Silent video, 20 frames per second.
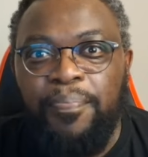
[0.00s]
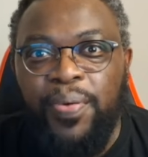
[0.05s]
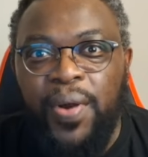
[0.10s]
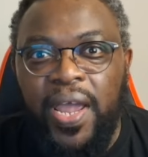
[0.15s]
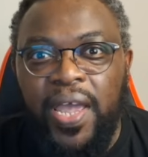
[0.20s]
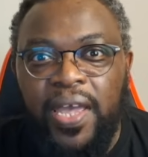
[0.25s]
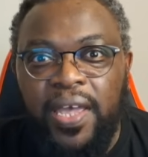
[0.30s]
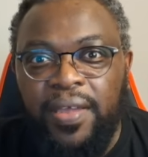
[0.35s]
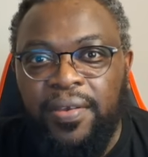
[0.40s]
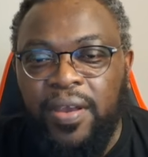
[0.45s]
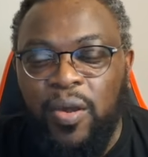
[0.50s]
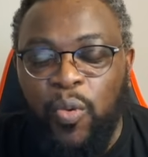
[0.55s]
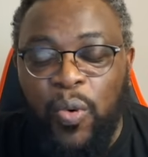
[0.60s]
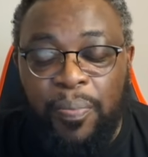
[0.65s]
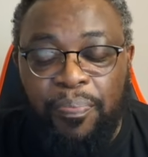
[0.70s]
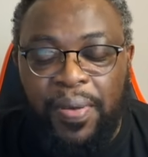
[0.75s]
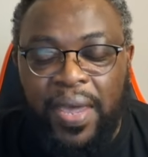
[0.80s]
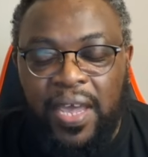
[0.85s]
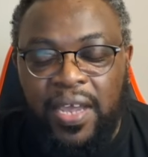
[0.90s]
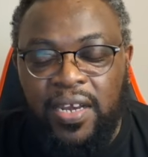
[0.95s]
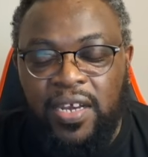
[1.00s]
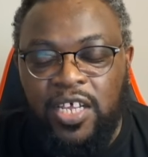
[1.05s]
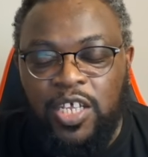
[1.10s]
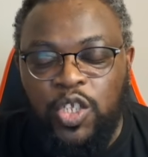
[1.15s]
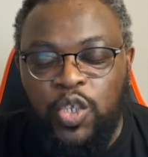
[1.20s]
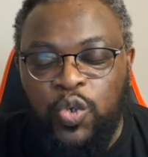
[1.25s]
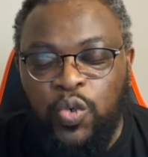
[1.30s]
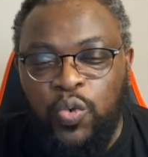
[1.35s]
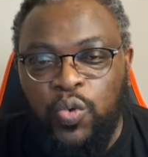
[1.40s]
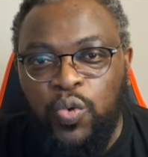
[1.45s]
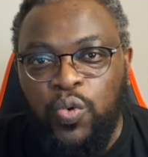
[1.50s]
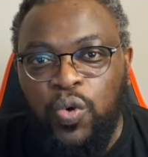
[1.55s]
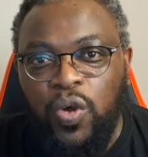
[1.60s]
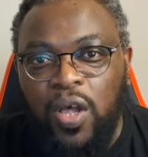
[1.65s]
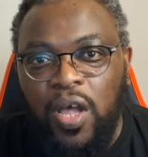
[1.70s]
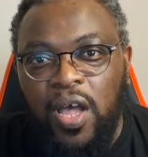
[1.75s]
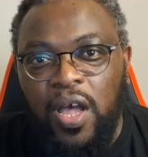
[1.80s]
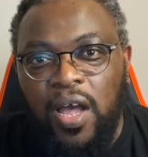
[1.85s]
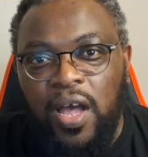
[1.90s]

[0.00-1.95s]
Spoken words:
paid to